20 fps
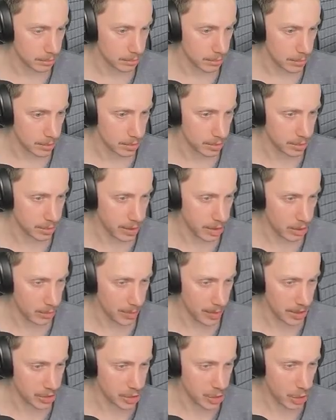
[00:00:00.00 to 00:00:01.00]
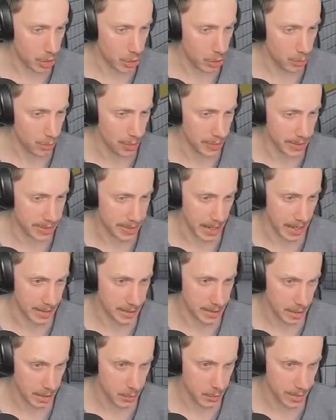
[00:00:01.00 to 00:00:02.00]
little bit too
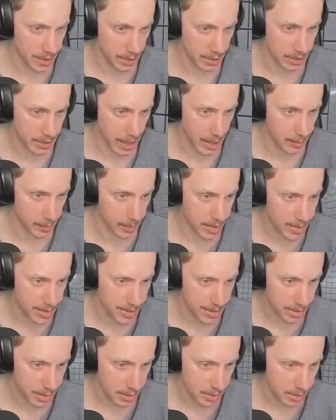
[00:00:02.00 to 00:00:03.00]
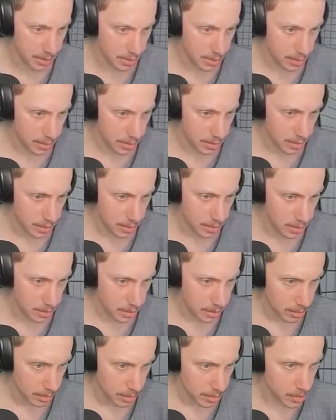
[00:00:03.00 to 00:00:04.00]
pedantic with the cameras.
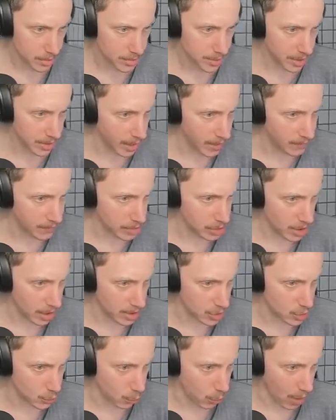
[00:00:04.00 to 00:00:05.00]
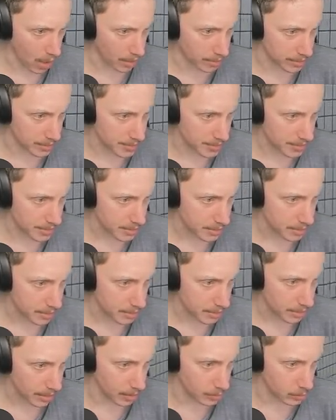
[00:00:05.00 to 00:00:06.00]
Because they haven't changed once.
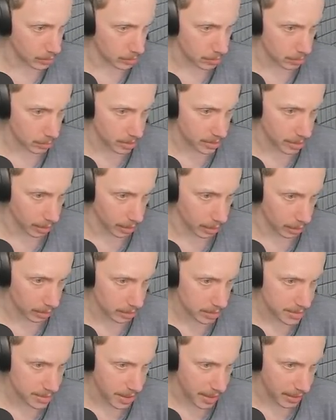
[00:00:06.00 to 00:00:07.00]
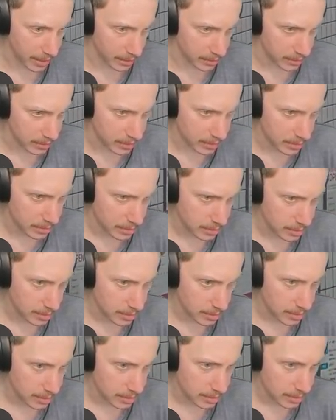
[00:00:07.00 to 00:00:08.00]
At what the hell is that?
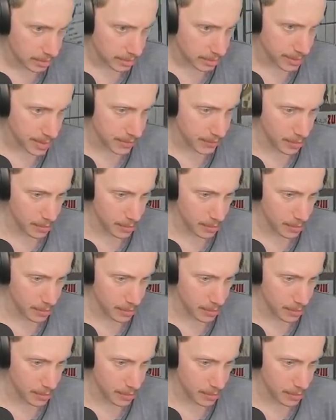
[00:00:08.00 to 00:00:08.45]
Never